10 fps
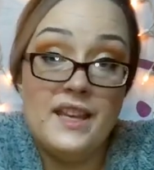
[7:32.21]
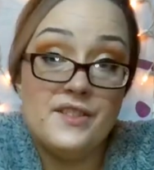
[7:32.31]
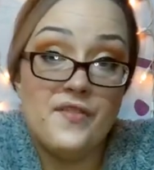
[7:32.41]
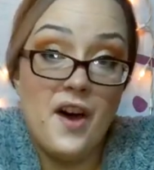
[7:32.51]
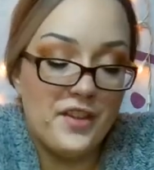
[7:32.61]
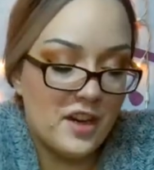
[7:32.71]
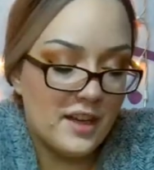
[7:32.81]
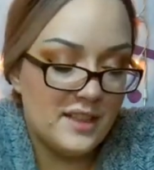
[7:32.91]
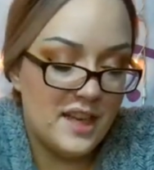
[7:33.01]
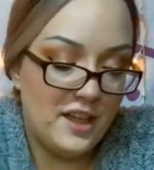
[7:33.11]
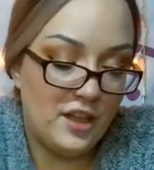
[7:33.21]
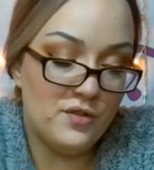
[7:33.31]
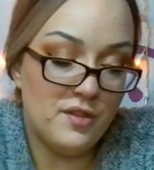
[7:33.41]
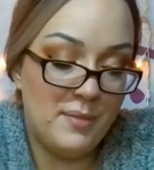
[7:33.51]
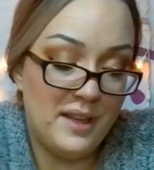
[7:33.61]
His father
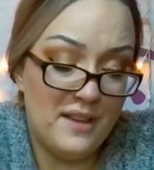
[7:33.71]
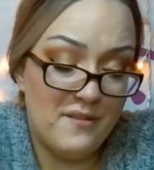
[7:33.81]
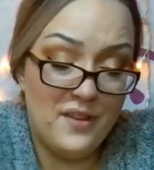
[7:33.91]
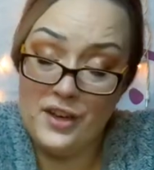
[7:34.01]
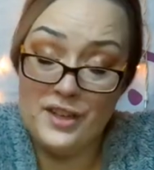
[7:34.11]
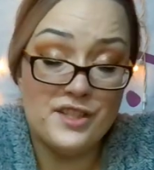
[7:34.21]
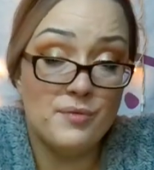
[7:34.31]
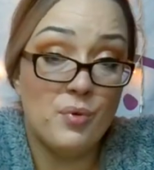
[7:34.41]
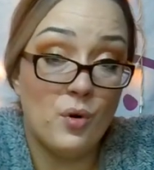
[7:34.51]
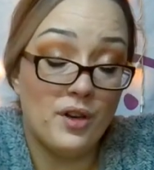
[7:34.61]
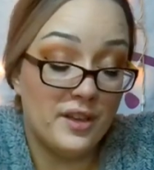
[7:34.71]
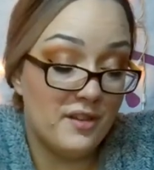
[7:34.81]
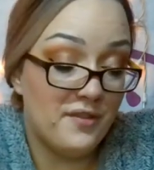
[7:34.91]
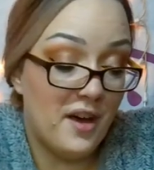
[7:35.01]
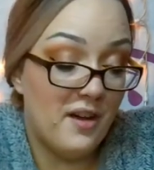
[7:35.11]
continued to be very
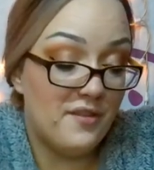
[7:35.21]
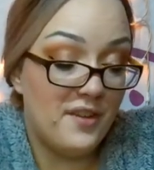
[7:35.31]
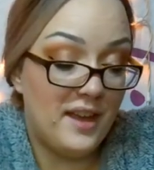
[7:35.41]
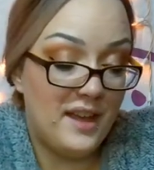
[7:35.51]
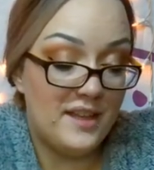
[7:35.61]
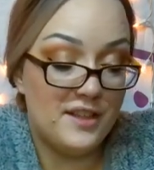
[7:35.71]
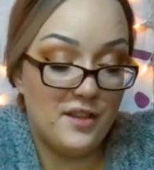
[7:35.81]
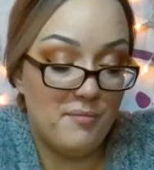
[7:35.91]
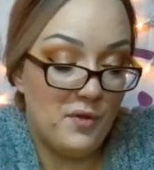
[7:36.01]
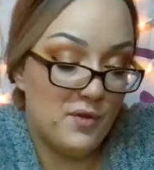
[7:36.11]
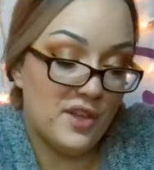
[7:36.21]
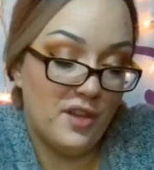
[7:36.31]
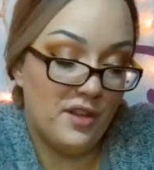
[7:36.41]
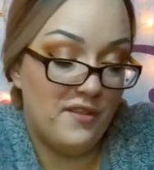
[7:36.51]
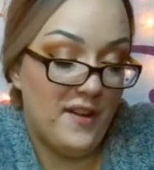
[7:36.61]
supportive of his
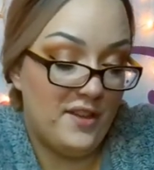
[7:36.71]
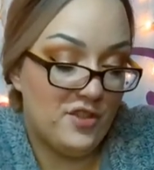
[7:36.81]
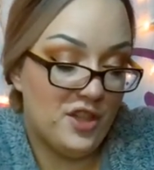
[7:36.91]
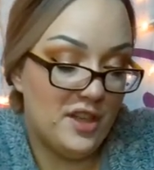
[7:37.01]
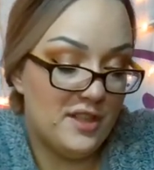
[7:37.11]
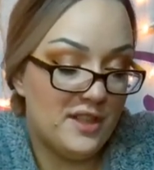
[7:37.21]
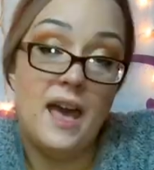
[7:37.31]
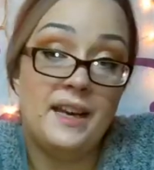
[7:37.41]
musical adventures,